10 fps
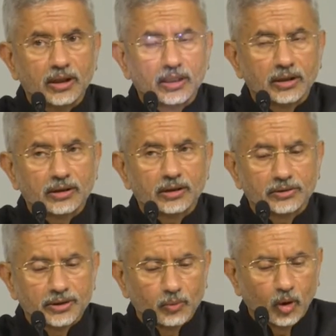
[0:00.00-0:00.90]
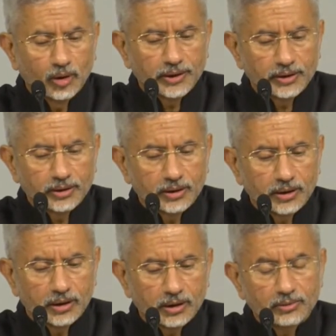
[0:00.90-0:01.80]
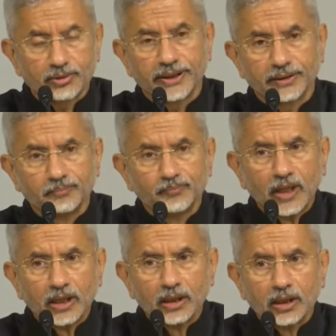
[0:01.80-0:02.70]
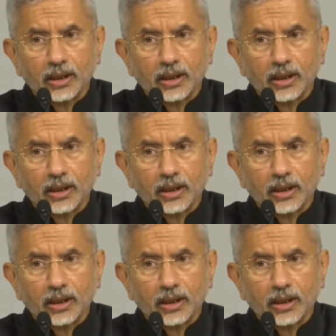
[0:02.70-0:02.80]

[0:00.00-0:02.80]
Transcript: the war in Ukraine.